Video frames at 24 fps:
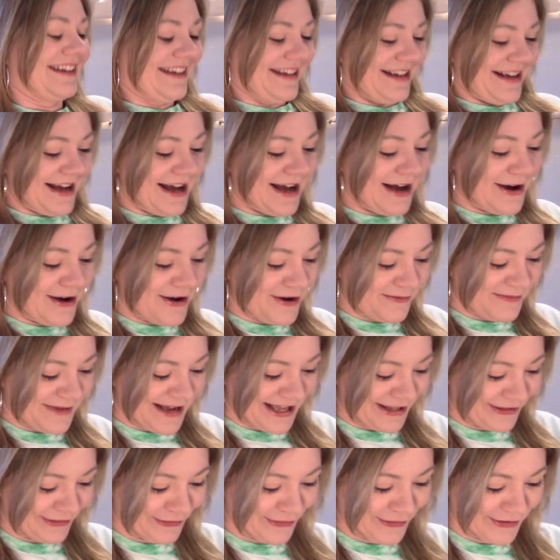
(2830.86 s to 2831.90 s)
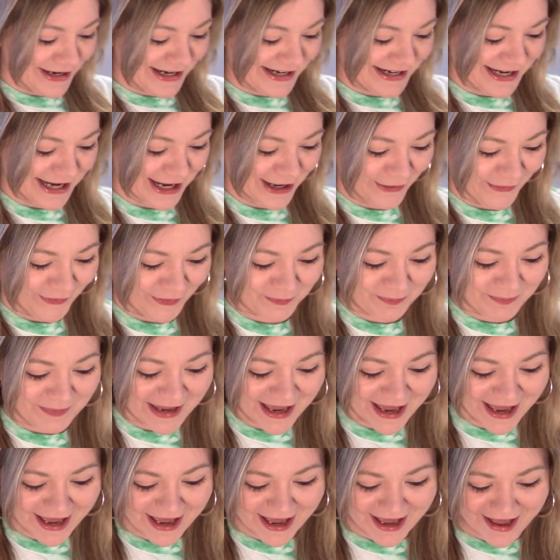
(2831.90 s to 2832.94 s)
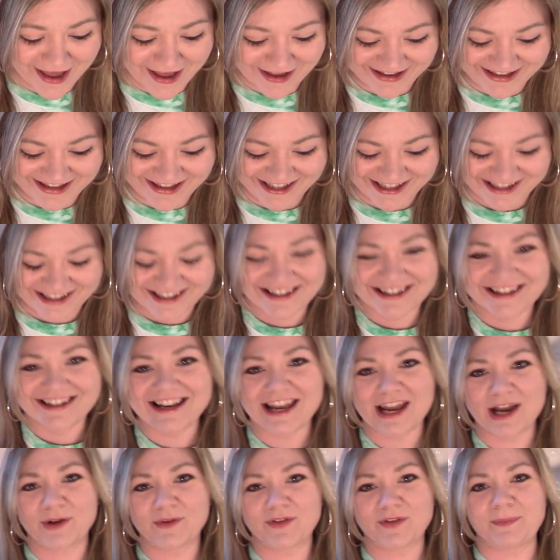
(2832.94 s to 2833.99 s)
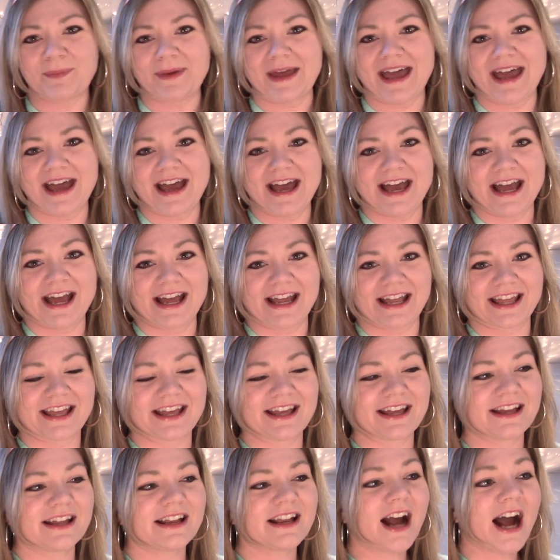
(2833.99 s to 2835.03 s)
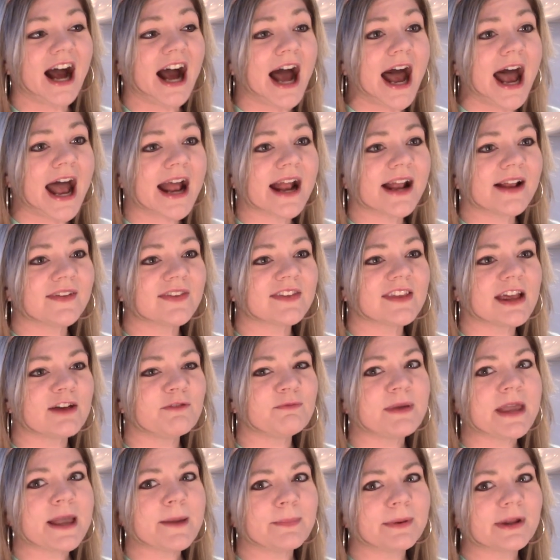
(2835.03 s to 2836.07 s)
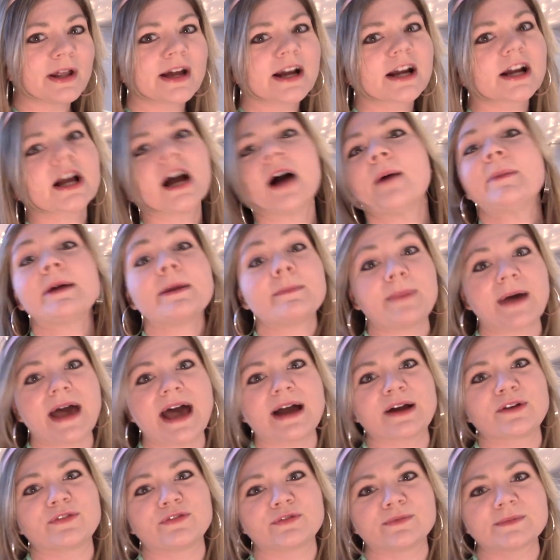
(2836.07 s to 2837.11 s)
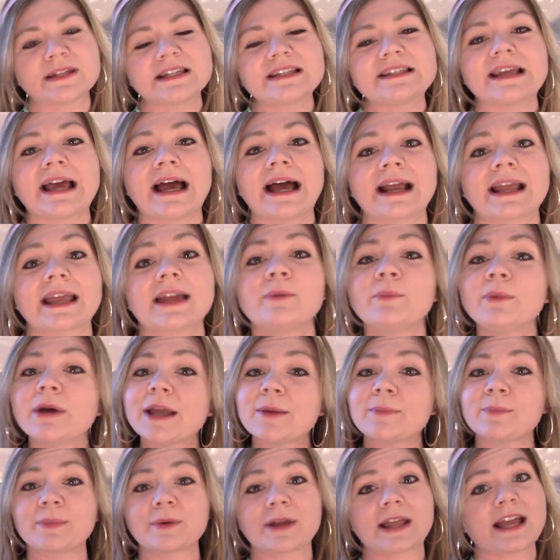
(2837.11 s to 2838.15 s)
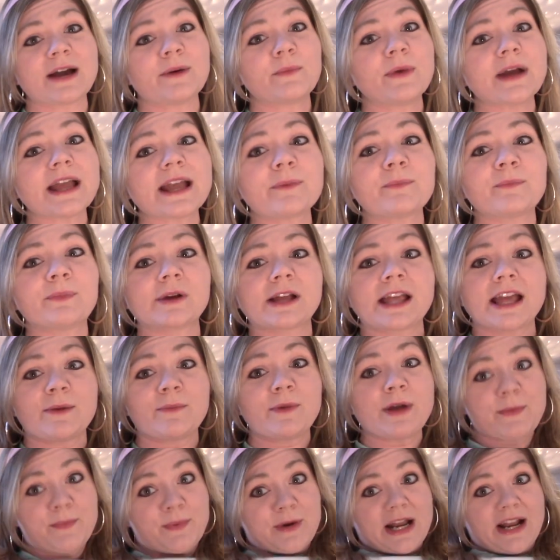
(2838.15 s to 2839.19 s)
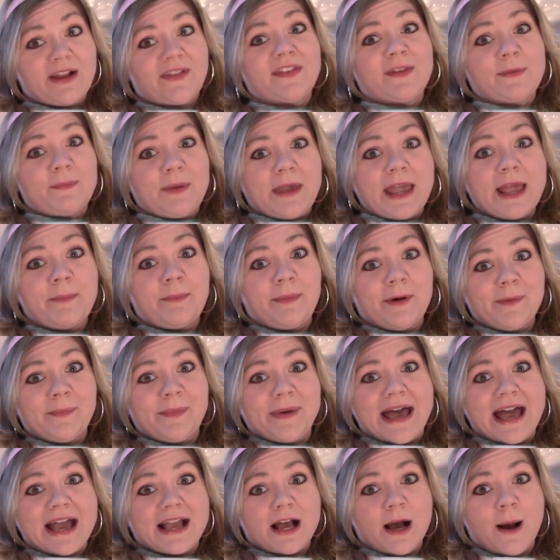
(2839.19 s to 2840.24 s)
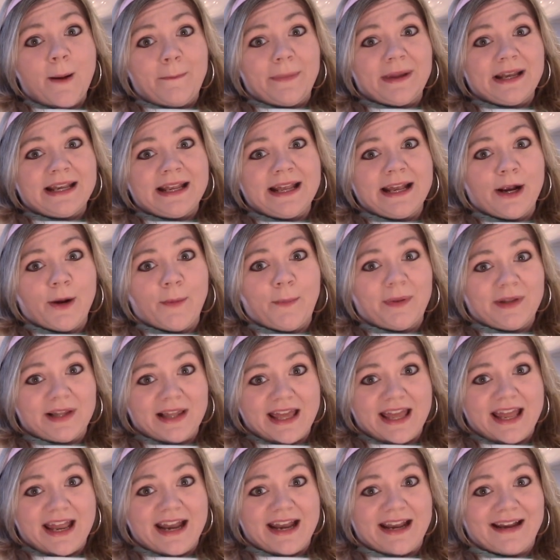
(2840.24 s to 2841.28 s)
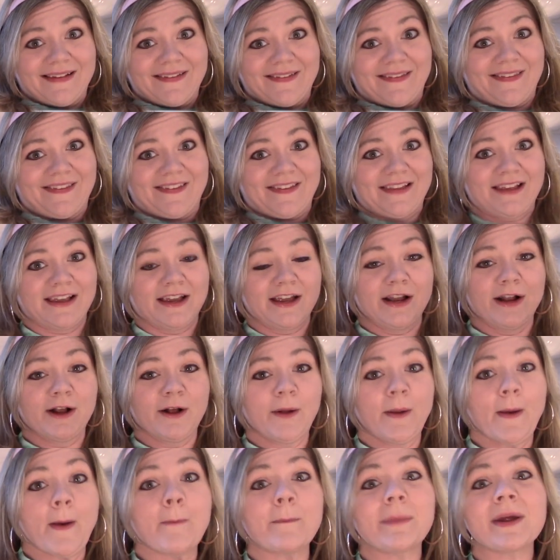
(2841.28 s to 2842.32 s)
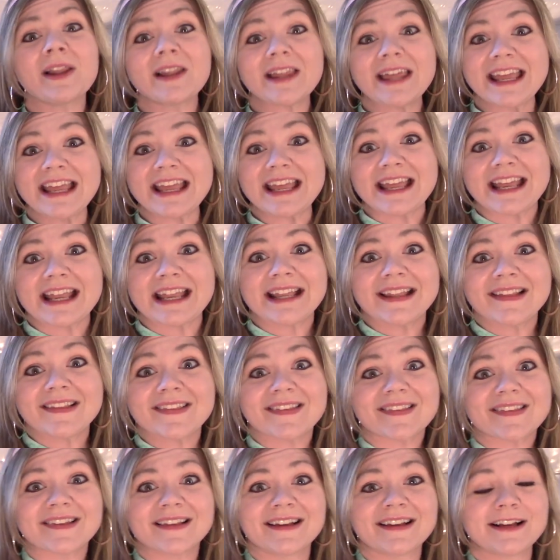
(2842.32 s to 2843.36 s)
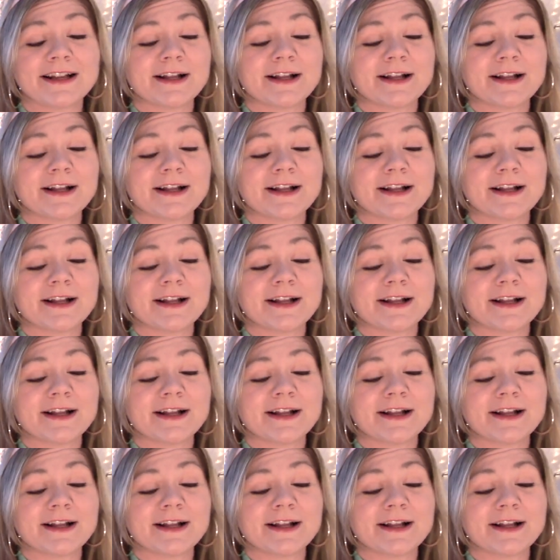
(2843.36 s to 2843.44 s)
Oh my lord, Neo's back! Neo's back. Guys, if people are coming back from the dead, can we bring some people back up in here, please? Please.